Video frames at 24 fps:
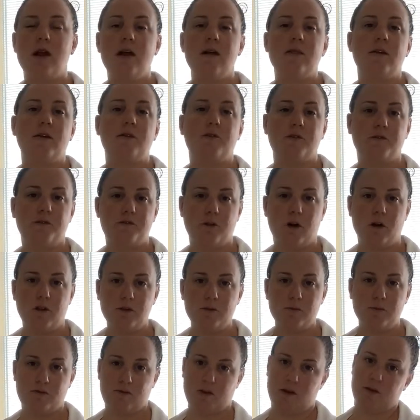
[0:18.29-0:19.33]
that the
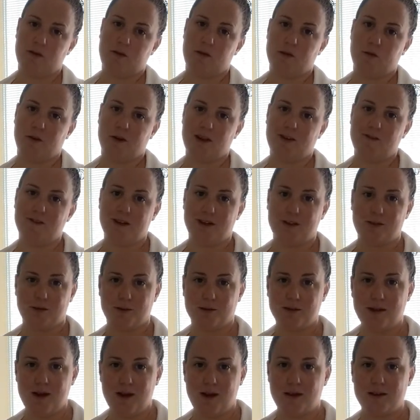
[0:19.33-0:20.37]
volume of air that we're giving in their
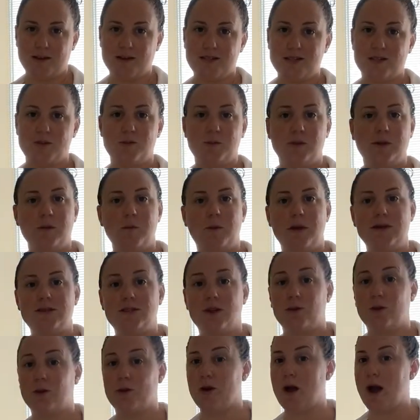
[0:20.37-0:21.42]
lungs is really based
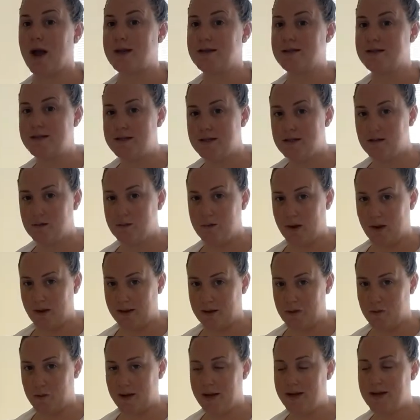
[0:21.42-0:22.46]
on their ideal
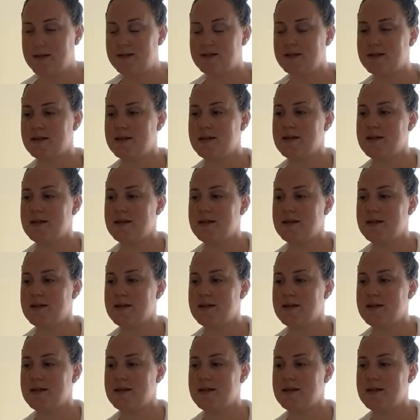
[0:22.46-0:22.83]
body weight,